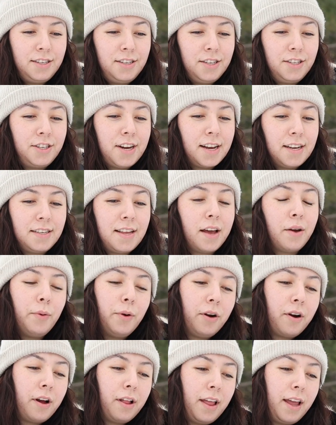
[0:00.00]
suggests that
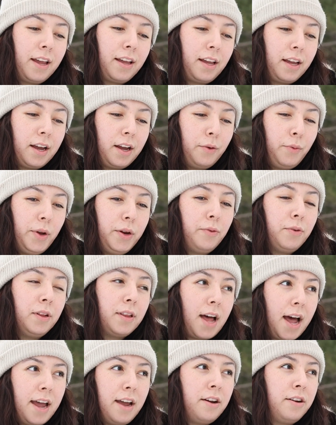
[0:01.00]
we
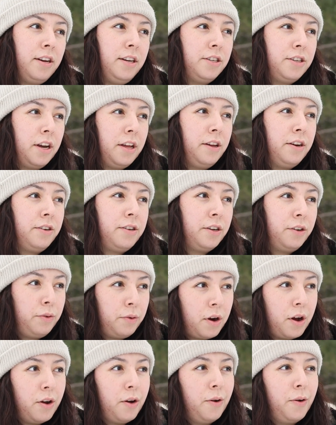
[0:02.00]
rely on each other to
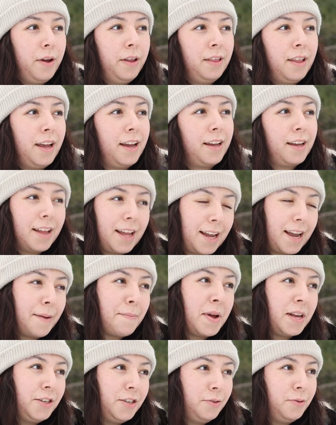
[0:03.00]
grow, and like I
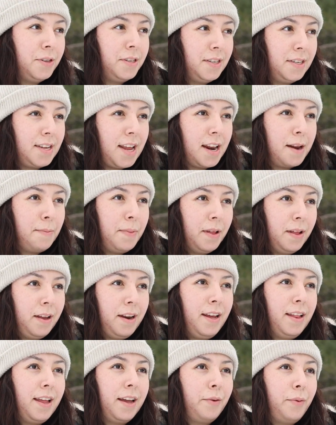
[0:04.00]
mentioned with
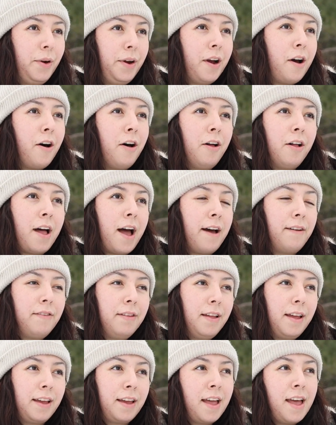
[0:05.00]
sustainability, like we all have
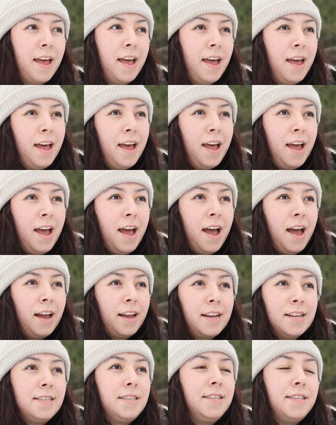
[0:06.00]
to like
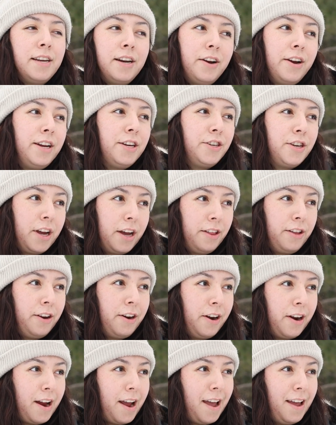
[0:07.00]
consider each
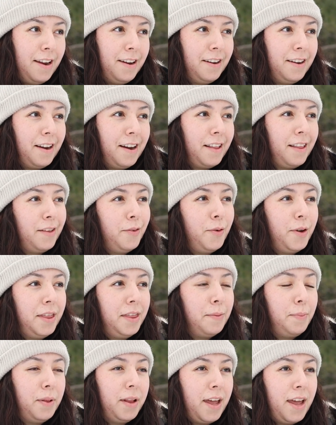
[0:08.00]
other, and
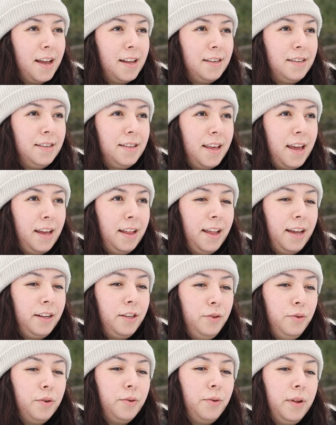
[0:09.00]
with the plants they
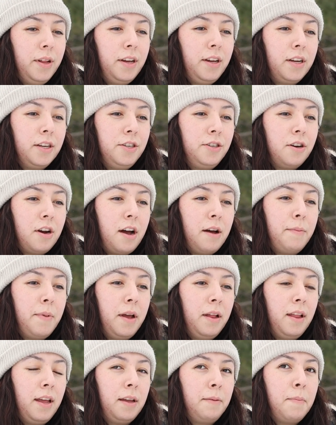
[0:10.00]
do a really good job
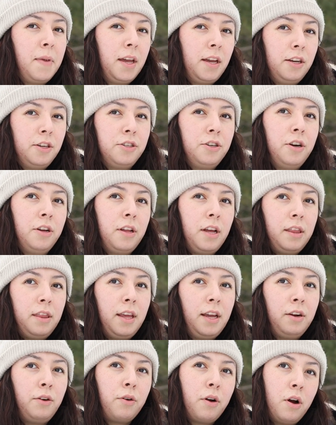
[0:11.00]
at making sure that
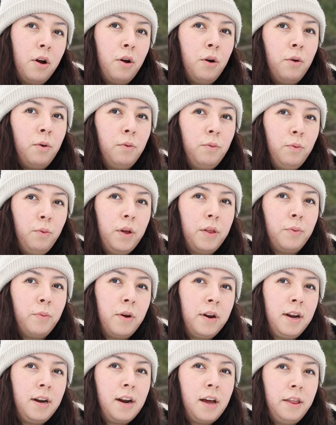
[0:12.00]
they grow with
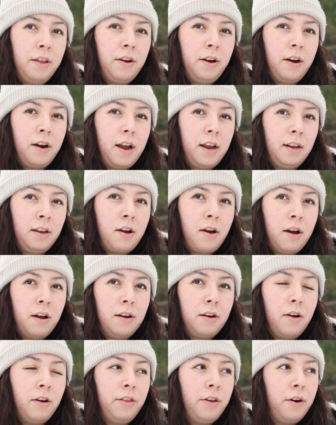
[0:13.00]
one another and not
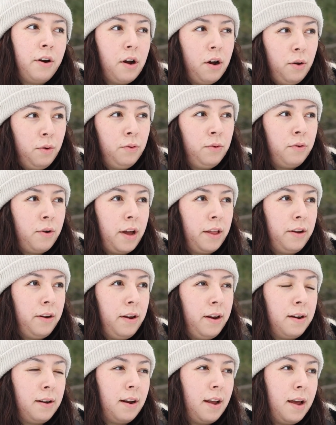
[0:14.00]
on their own, rather
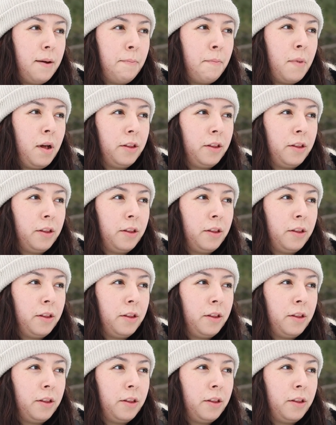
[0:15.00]
than a